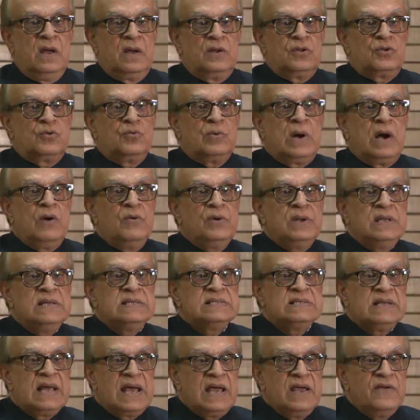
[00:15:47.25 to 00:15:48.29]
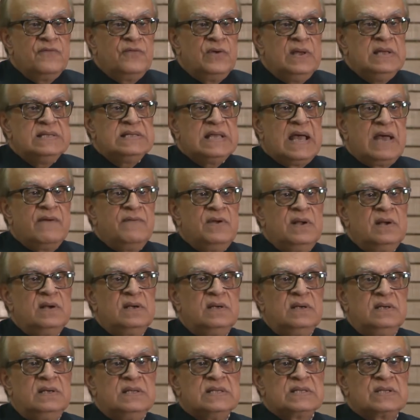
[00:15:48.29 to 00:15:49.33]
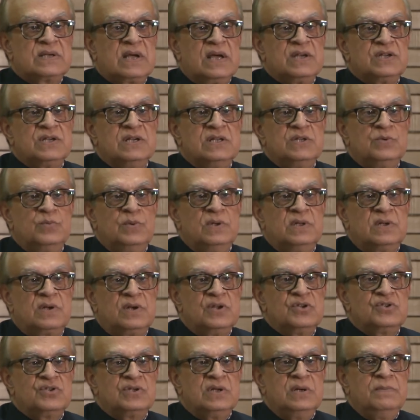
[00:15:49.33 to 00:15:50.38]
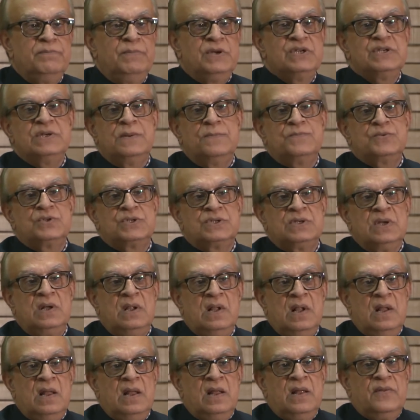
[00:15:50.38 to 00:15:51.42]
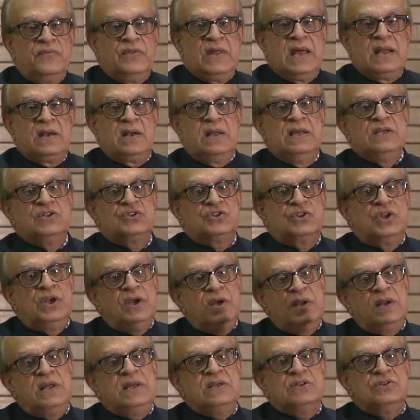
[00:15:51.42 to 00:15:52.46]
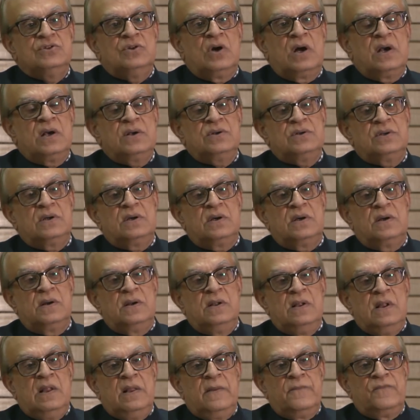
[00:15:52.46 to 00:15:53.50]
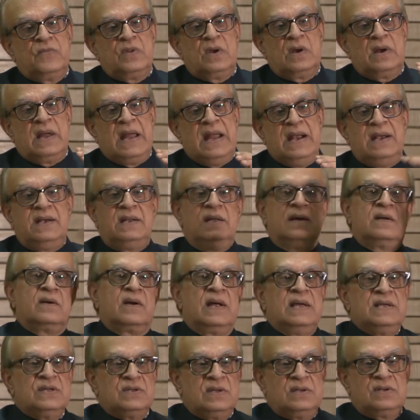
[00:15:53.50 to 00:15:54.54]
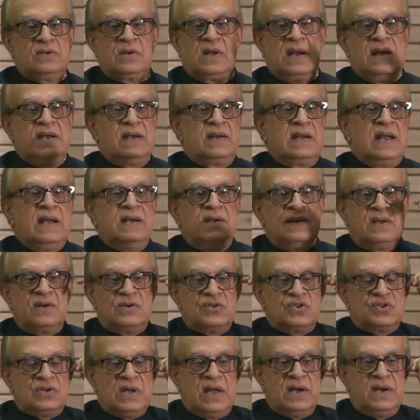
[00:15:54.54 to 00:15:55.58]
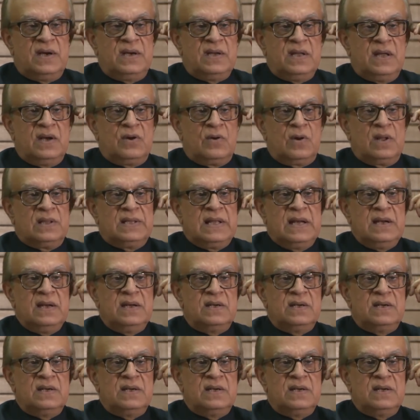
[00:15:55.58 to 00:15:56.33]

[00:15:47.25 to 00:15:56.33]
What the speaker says: Throughout his life, he's having discussions with Christian bishops that his theory is not anti-Christianity and all that.